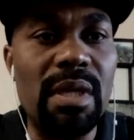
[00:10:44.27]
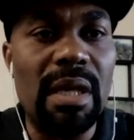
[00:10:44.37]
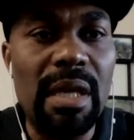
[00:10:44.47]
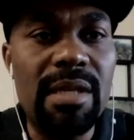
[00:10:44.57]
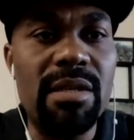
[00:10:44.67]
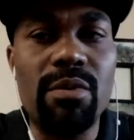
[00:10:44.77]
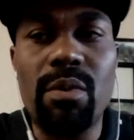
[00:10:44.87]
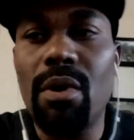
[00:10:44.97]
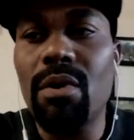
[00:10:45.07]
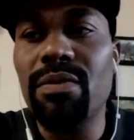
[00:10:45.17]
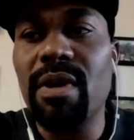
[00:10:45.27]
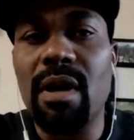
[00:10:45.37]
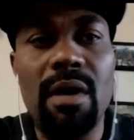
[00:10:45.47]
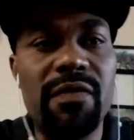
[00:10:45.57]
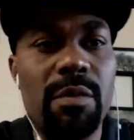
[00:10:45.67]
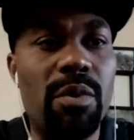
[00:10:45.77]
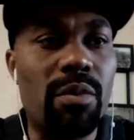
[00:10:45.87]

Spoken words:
The easy road, the comfortable